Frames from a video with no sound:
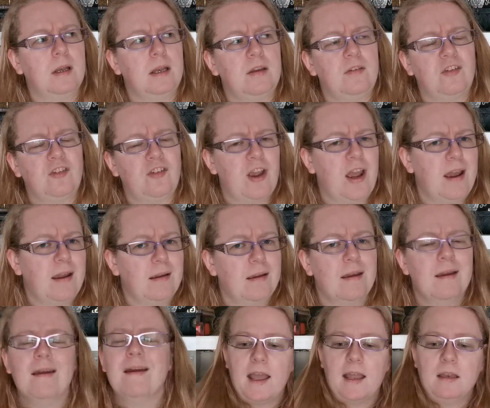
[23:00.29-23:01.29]
I need to check.
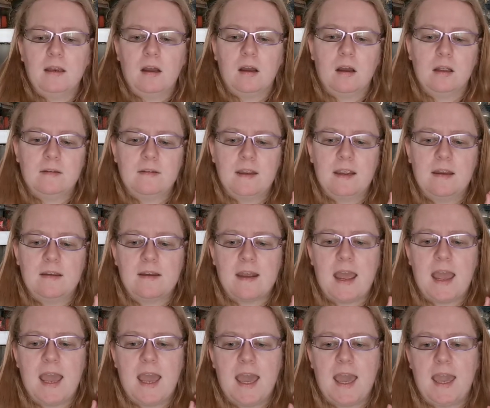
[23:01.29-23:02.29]
Then I did